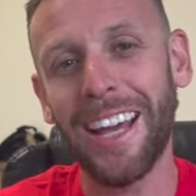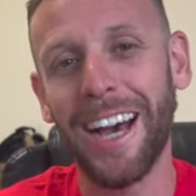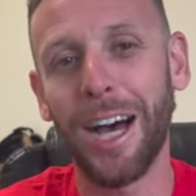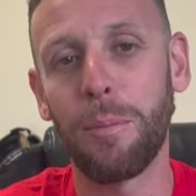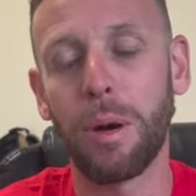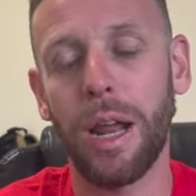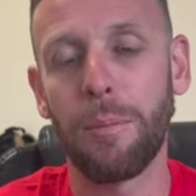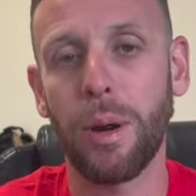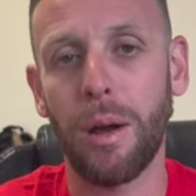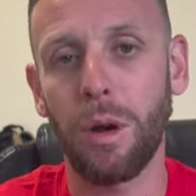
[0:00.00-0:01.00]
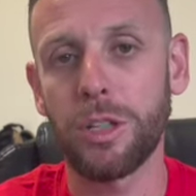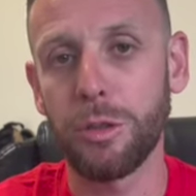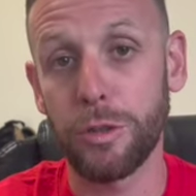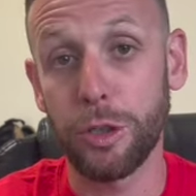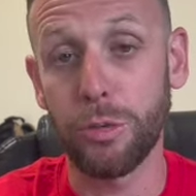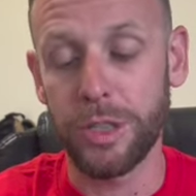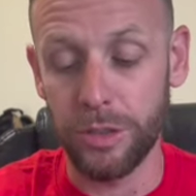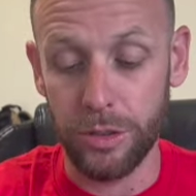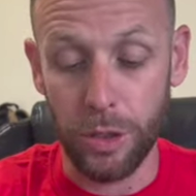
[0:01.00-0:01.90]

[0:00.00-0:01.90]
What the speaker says: but I want to do it for 2 reasons.